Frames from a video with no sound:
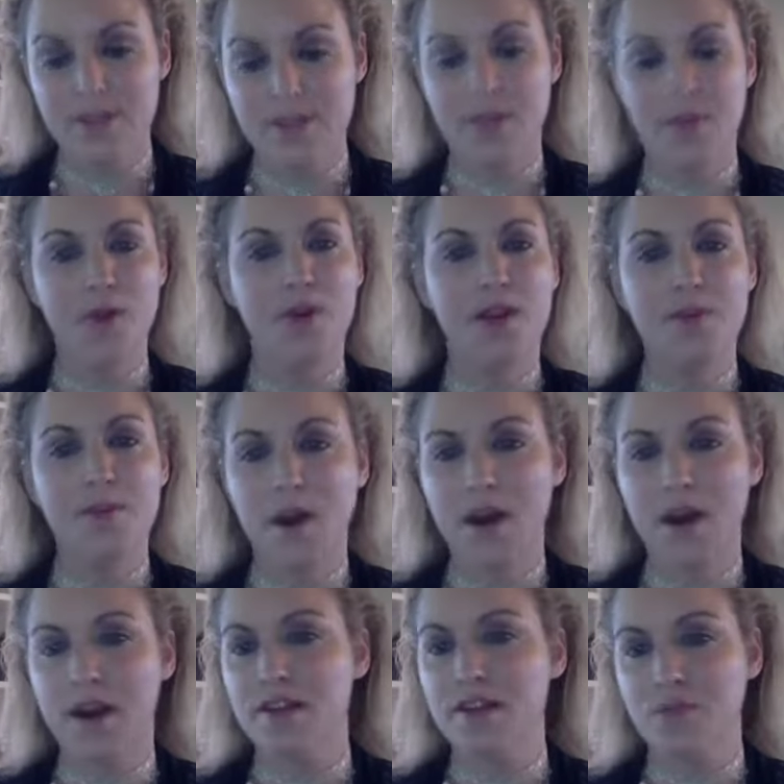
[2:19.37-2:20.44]
They were owning
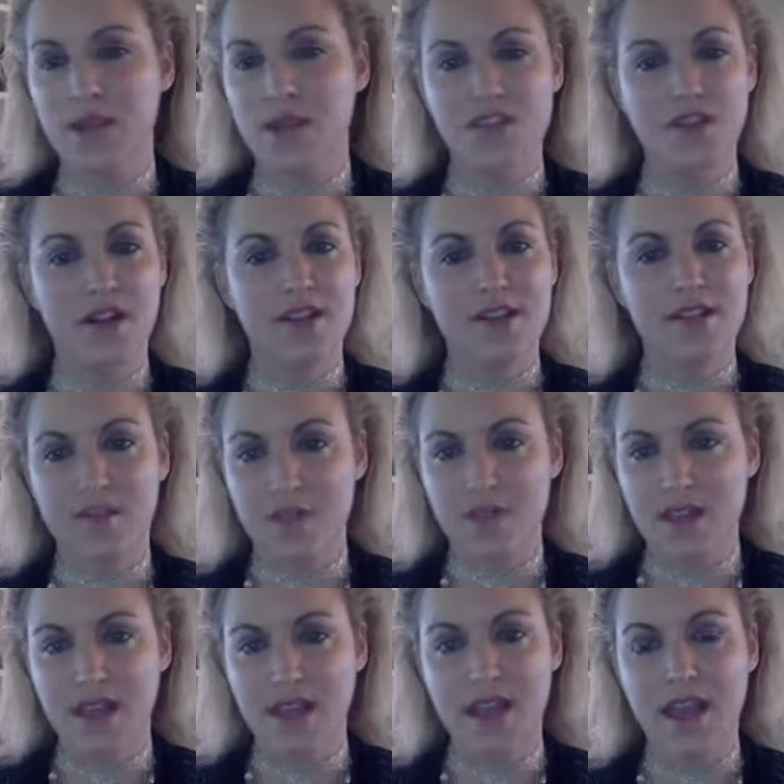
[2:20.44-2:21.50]
bars, restaurants,
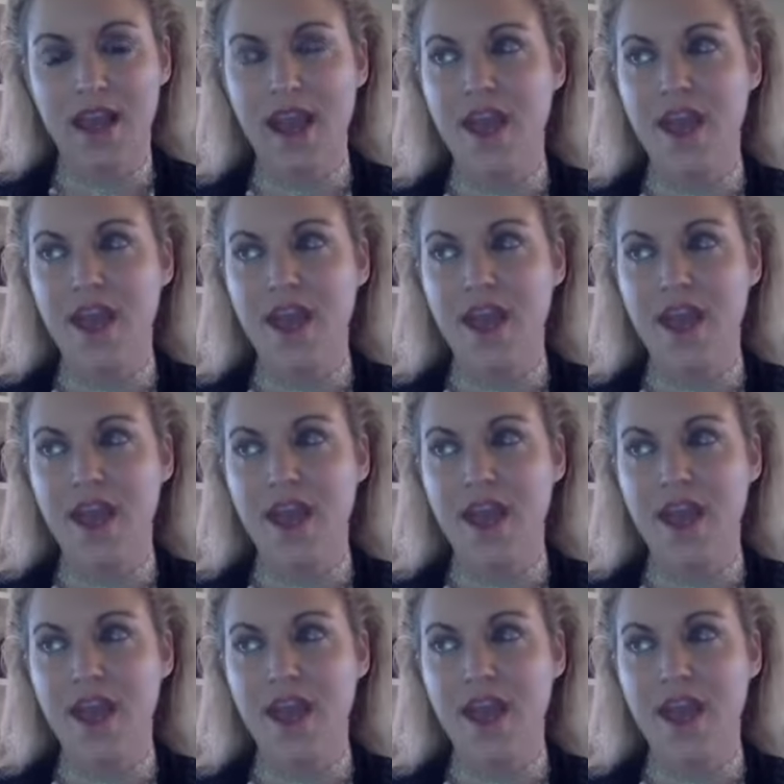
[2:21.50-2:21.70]
everything,